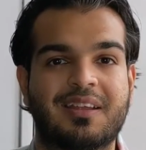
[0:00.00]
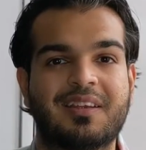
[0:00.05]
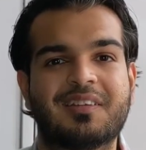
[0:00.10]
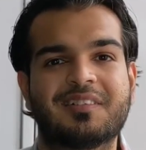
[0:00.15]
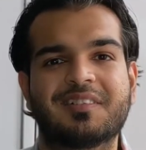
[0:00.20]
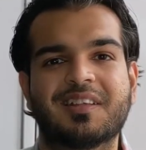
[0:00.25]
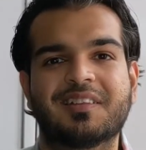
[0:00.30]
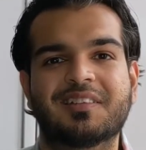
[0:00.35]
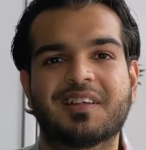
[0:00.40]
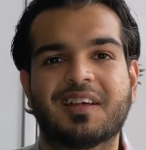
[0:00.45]

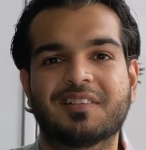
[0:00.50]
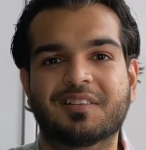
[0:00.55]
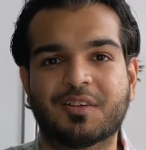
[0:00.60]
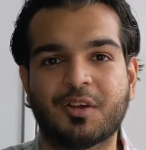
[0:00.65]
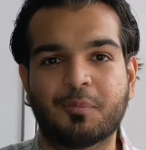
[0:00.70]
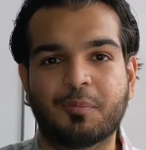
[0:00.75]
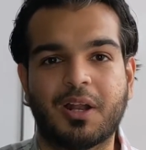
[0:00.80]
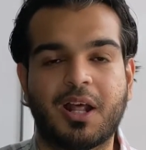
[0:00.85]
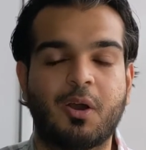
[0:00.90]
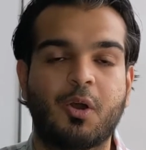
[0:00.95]
Here's the inside
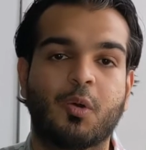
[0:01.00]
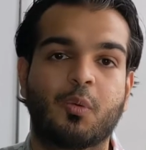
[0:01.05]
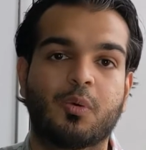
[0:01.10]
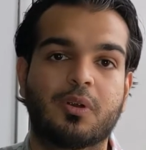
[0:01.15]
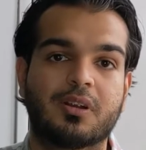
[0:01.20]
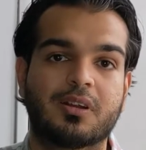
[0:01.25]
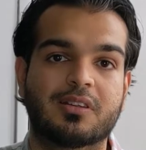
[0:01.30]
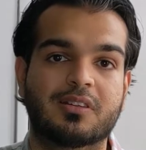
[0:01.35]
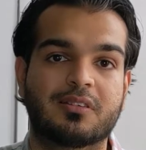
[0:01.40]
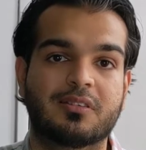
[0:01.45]
scoop on how it
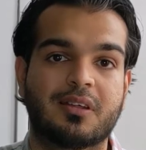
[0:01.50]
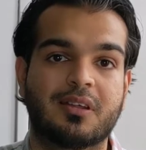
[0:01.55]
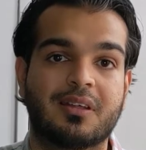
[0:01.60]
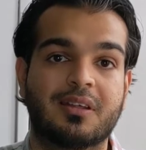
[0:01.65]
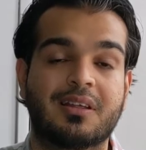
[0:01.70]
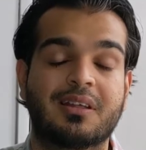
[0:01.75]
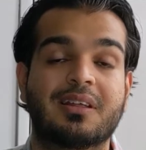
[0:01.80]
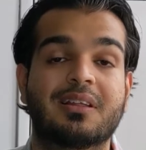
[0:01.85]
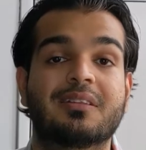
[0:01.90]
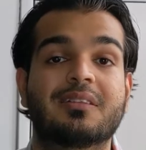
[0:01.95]
works.
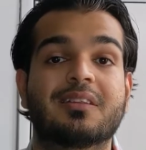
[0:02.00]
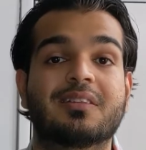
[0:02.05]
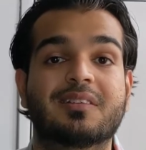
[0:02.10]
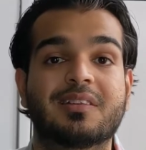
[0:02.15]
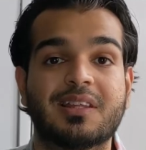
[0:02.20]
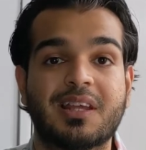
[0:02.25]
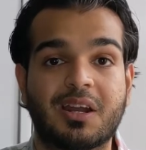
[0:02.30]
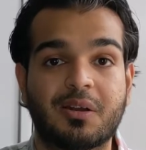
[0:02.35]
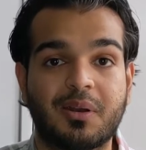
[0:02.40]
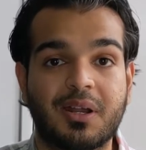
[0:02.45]
The
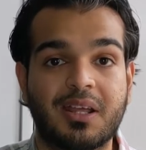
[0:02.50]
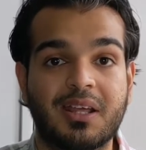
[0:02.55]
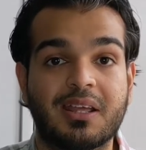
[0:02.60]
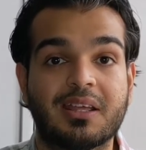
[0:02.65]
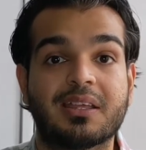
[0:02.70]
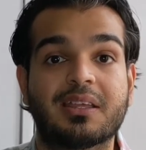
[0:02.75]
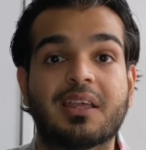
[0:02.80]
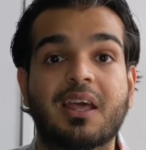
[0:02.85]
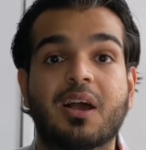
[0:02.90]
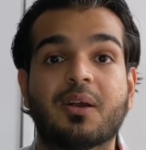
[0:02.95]

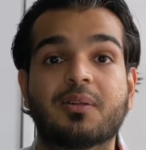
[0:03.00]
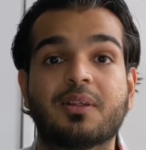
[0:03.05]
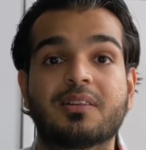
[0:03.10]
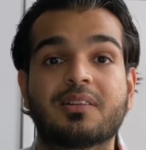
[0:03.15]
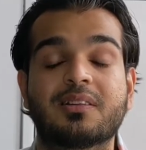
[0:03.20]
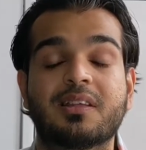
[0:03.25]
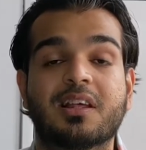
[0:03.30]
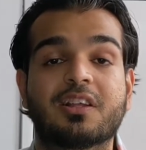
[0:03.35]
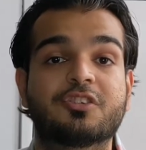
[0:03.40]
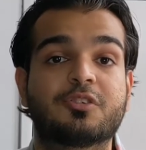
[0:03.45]
CRA
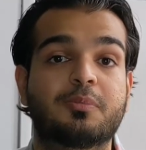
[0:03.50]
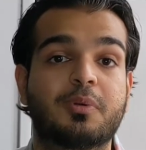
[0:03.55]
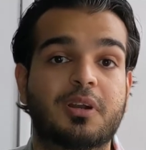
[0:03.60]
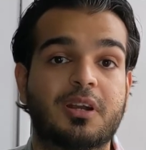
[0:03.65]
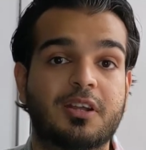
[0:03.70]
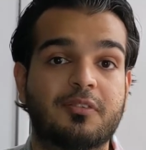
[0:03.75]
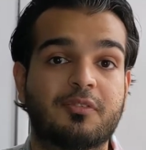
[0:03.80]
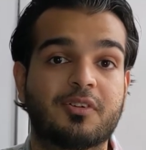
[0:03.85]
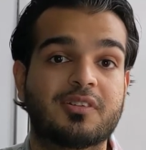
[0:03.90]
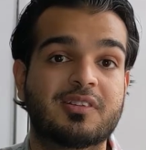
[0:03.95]
calculates the
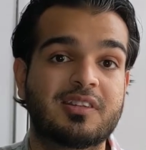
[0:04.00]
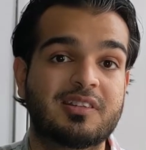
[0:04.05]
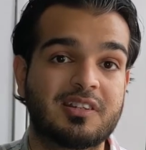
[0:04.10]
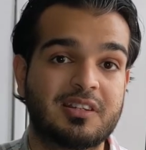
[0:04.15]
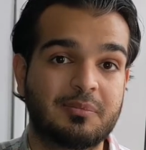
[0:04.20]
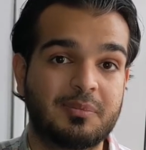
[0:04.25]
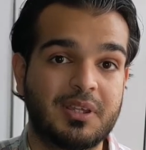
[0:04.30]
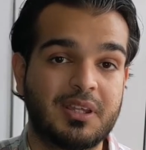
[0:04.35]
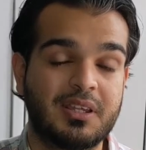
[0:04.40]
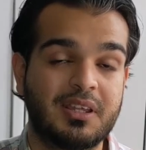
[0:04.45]
eligibility for
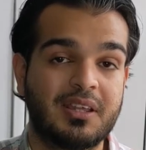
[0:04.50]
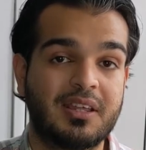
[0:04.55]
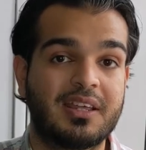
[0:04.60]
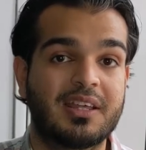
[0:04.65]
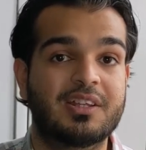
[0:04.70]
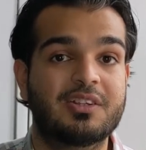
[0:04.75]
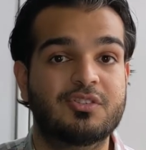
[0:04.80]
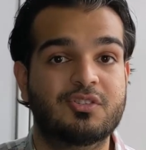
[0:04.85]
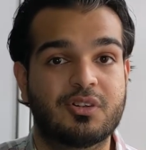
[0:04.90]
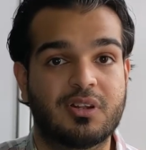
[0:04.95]
CCB
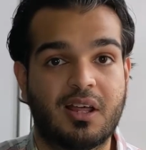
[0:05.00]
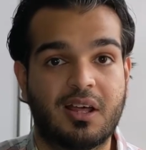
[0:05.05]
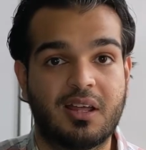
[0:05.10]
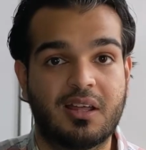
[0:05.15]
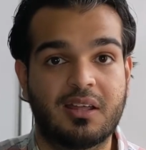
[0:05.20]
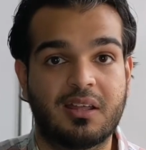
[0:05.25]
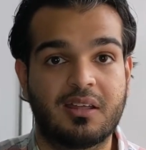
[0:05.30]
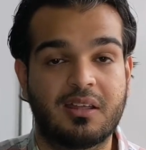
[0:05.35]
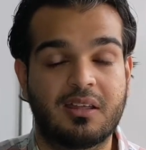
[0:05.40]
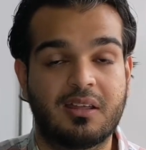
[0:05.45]
in
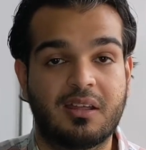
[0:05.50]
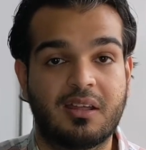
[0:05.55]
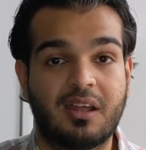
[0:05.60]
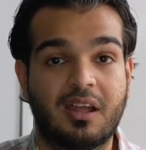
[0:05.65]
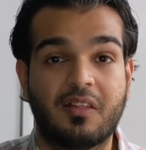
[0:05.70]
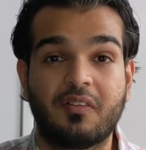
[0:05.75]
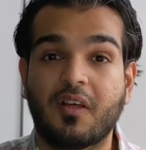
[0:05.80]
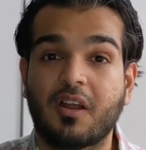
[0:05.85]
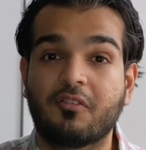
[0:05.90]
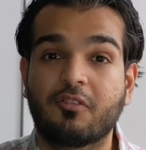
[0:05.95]
July,
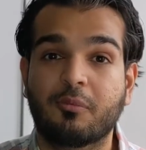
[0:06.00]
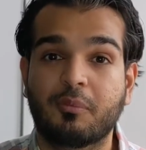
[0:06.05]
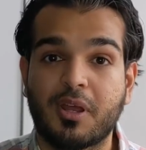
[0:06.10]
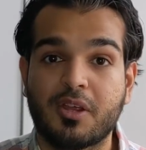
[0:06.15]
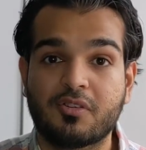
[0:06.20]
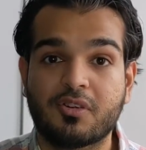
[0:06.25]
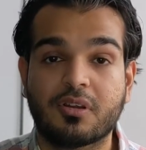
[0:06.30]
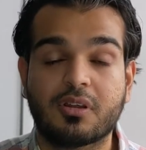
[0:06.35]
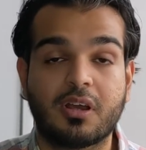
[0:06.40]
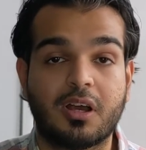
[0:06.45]
and that
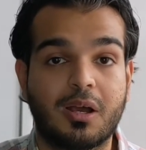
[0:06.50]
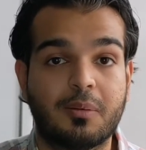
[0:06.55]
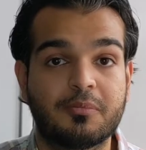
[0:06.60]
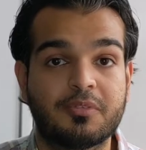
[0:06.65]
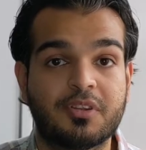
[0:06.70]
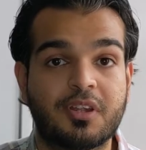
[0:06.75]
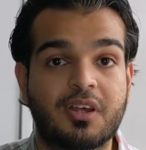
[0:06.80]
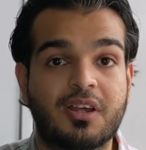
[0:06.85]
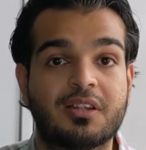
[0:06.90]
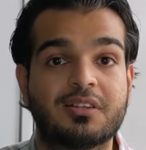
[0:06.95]
information
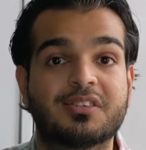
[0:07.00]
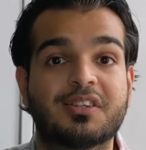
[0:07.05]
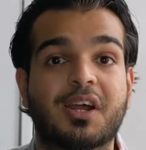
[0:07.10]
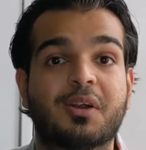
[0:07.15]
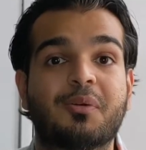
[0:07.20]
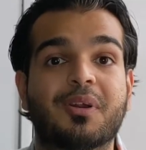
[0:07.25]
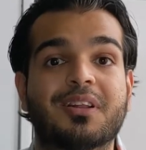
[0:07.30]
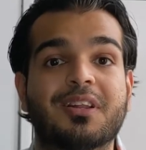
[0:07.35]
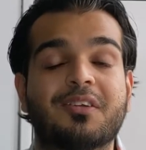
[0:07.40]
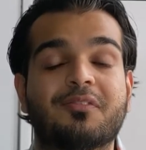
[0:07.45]
comes
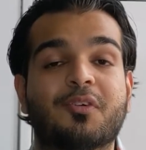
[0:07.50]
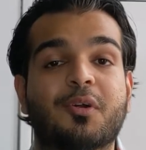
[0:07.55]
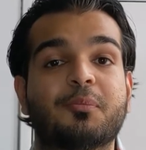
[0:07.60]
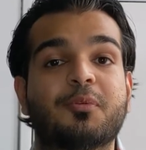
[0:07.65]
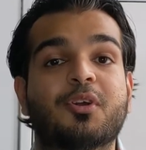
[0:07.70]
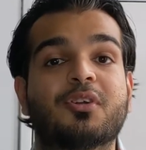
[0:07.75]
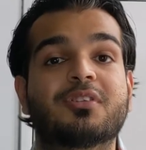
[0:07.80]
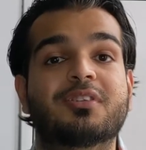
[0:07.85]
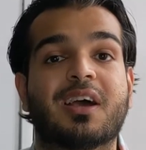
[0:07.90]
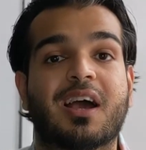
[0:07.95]
directly
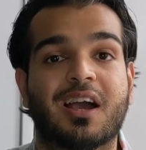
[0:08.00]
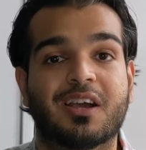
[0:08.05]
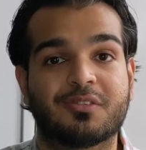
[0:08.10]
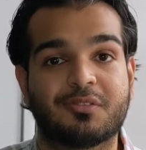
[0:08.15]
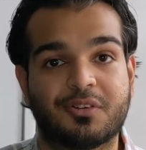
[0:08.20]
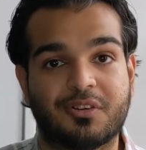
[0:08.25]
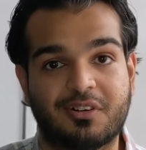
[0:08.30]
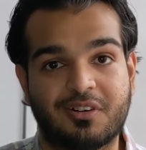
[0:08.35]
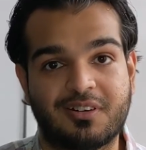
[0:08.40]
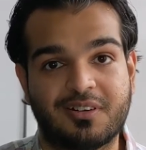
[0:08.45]
from your
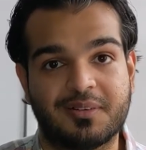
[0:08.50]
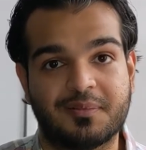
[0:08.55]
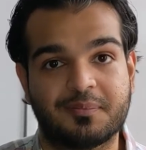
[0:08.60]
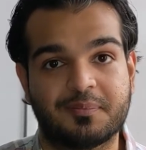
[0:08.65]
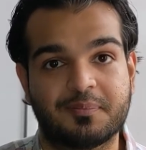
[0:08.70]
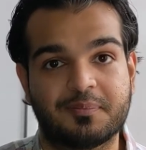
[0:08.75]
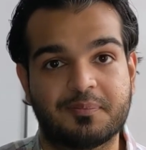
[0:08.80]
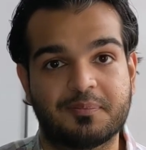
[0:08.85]
tax return.